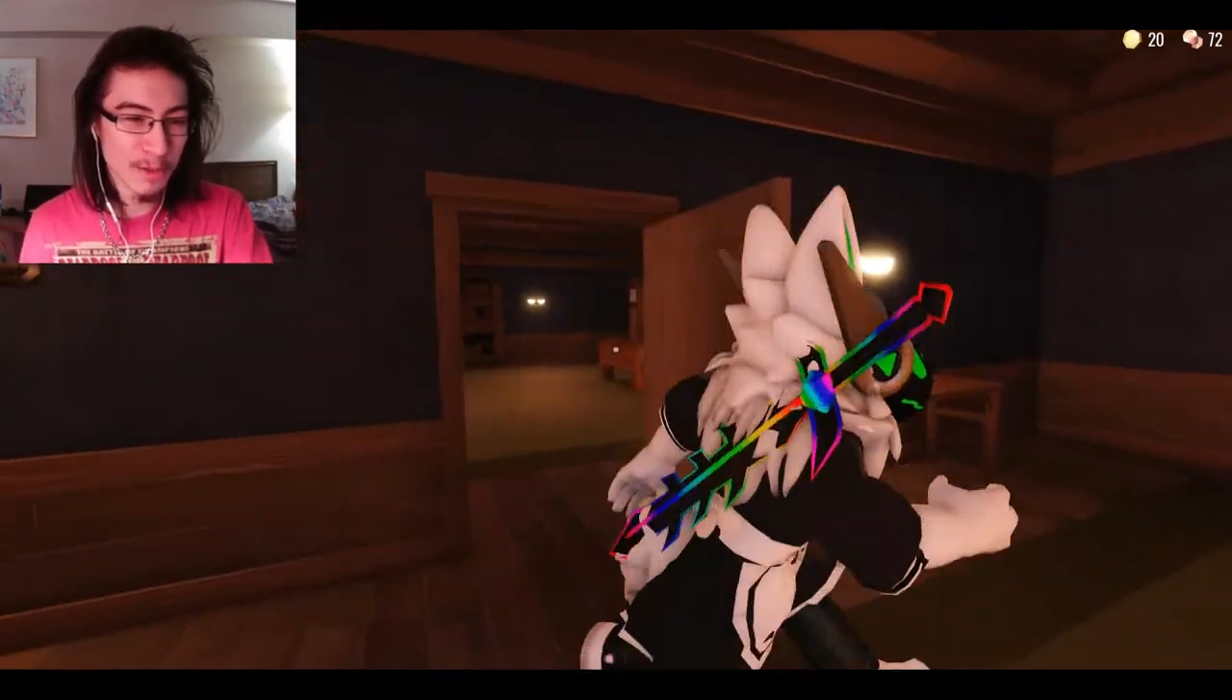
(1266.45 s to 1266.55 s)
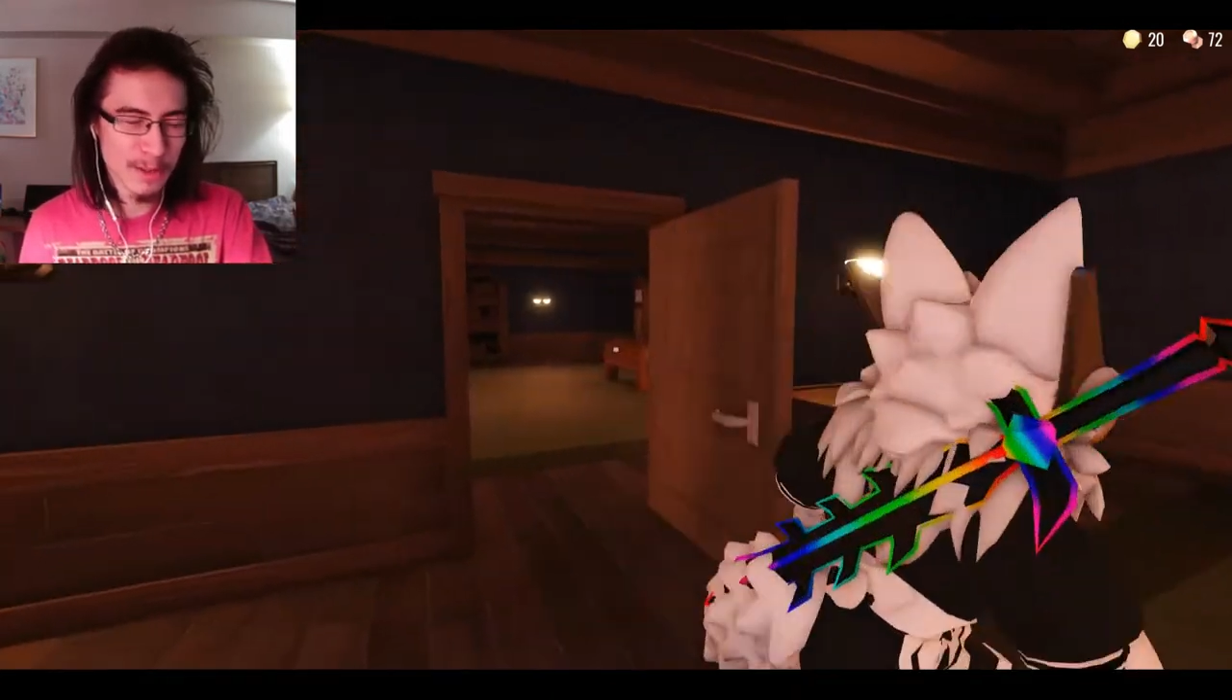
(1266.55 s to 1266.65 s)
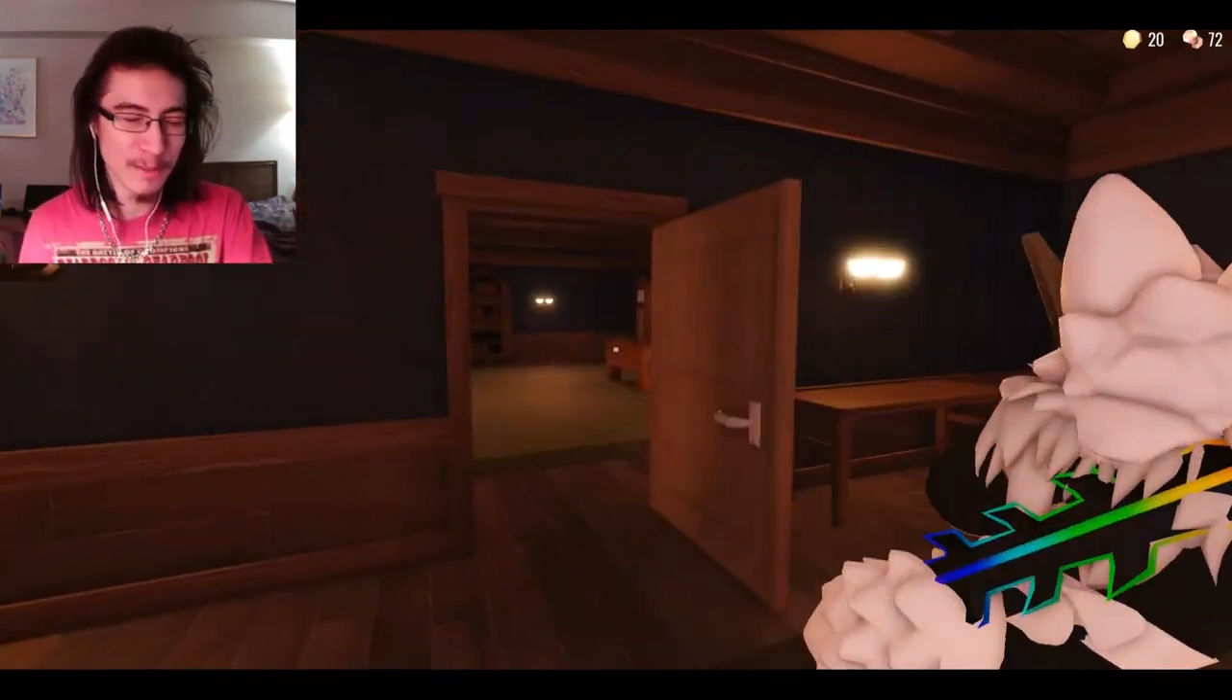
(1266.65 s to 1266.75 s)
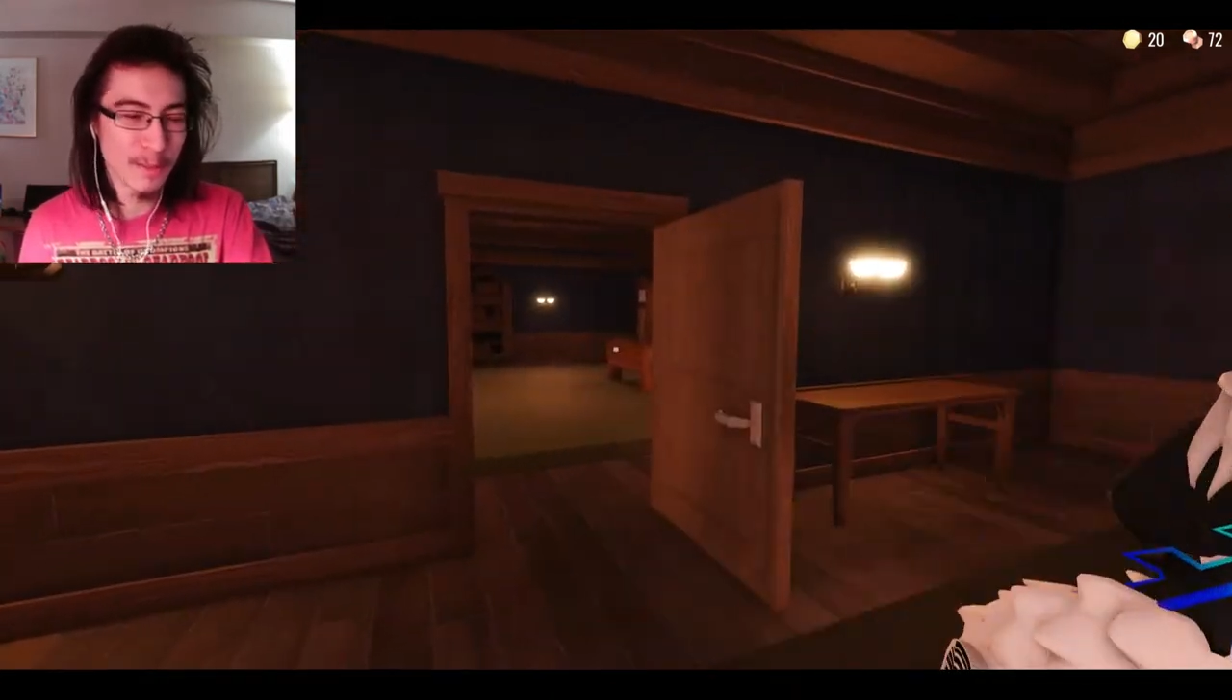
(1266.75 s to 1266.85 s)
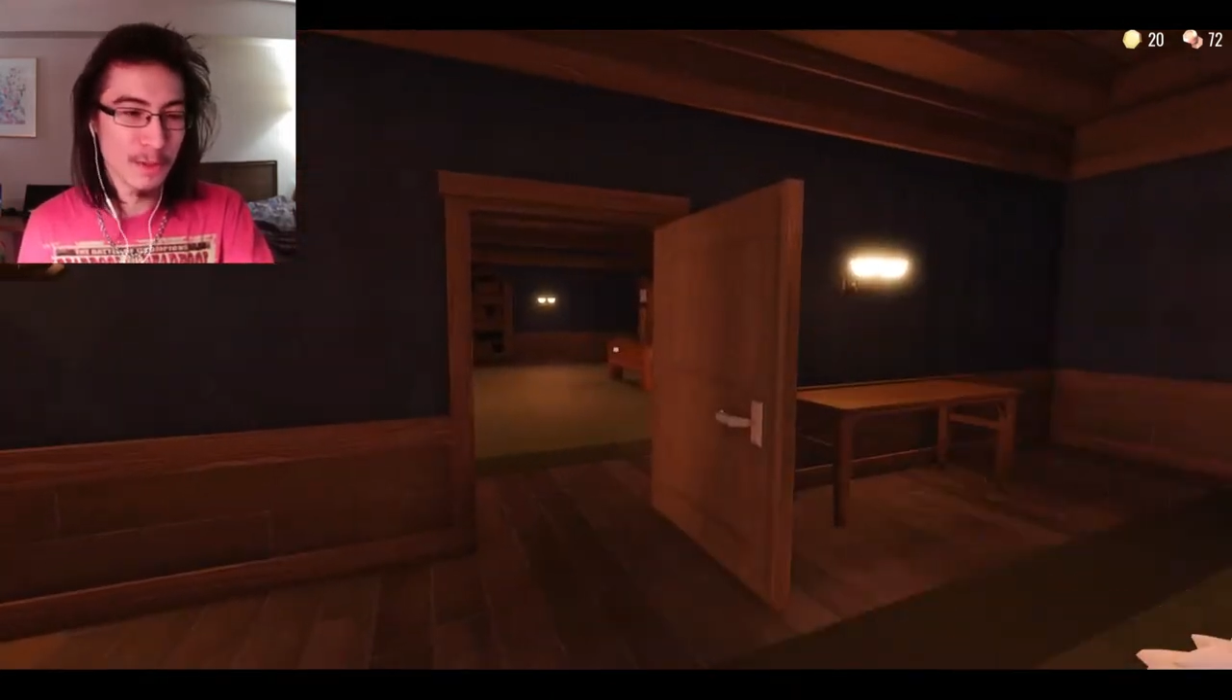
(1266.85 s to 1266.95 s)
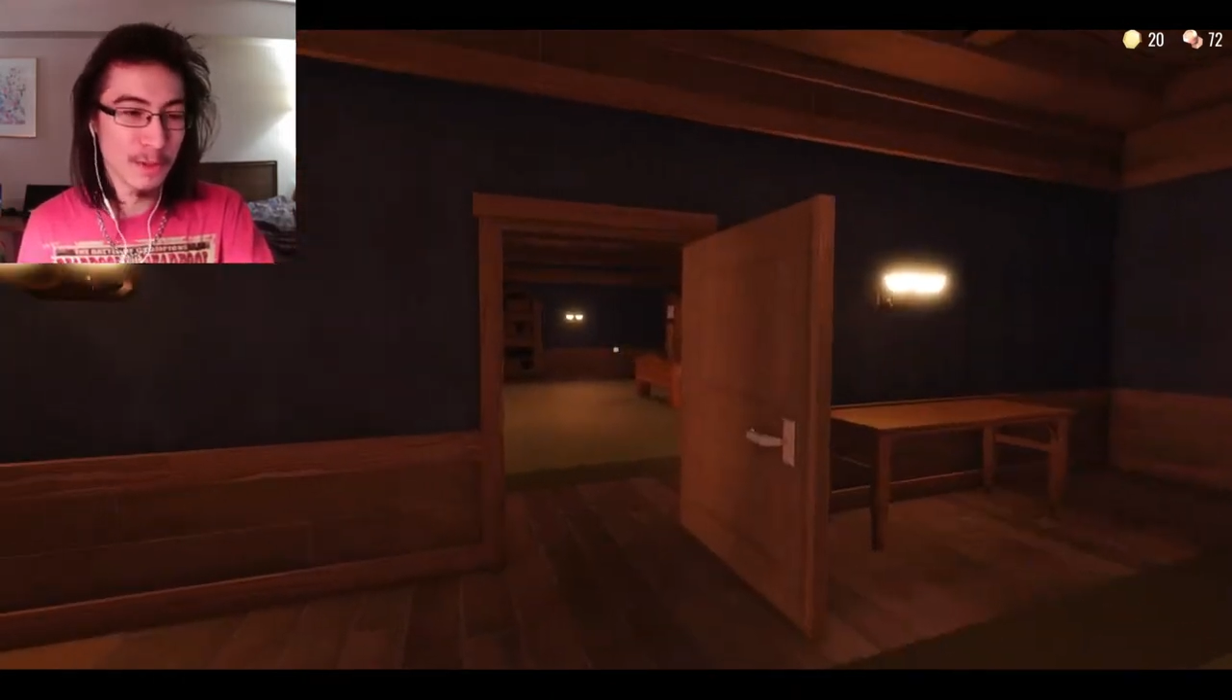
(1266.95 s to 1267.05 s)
or not blue,